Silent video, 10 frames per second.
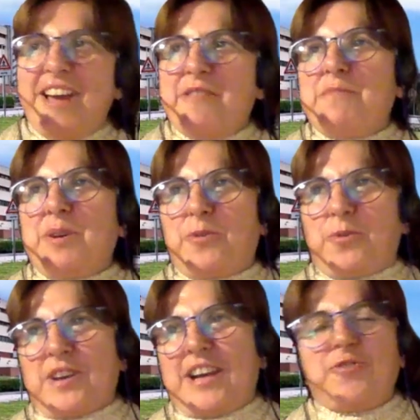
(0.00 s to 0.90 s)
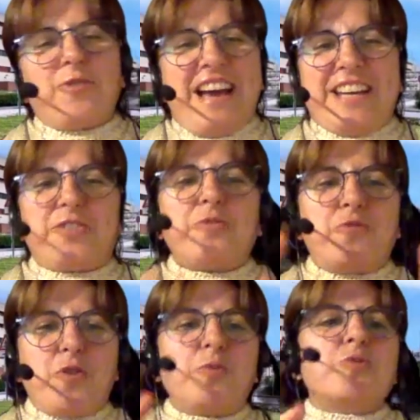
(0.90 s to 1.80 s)
because I don't like to
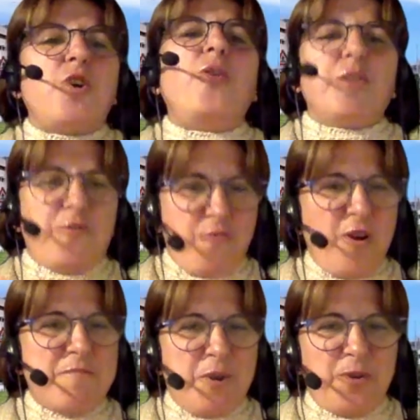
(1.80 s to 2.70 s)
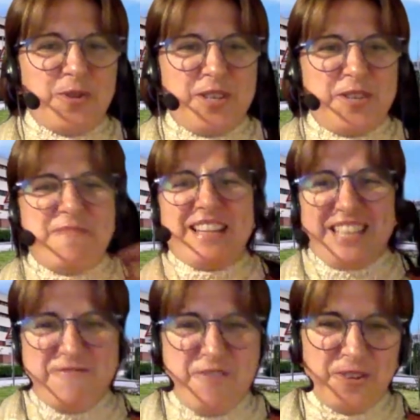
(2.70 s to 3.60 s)
focus only on one project, but
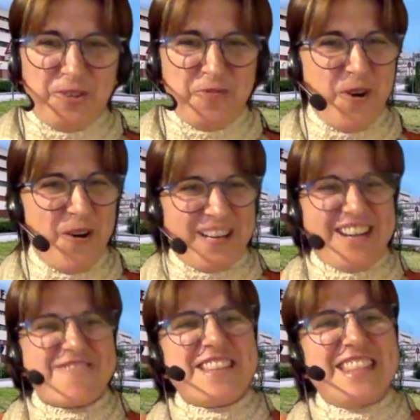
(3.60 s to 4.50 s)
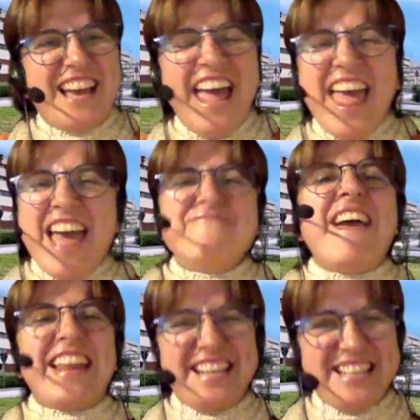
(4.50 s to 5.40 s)
I want to work with
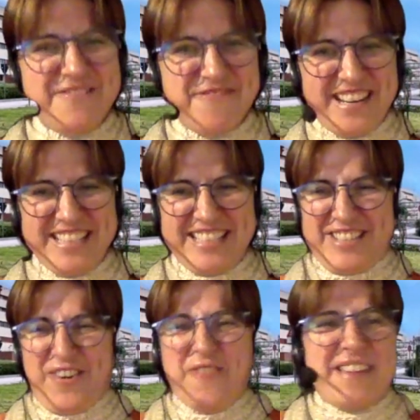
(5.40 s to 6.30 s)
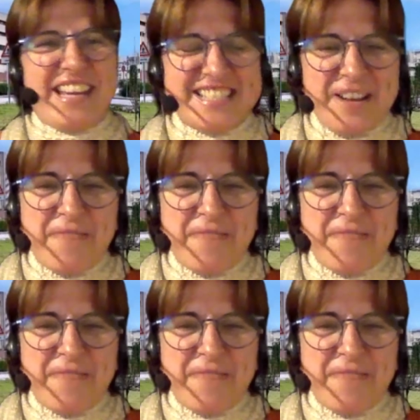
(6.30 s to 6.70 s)
many different topics.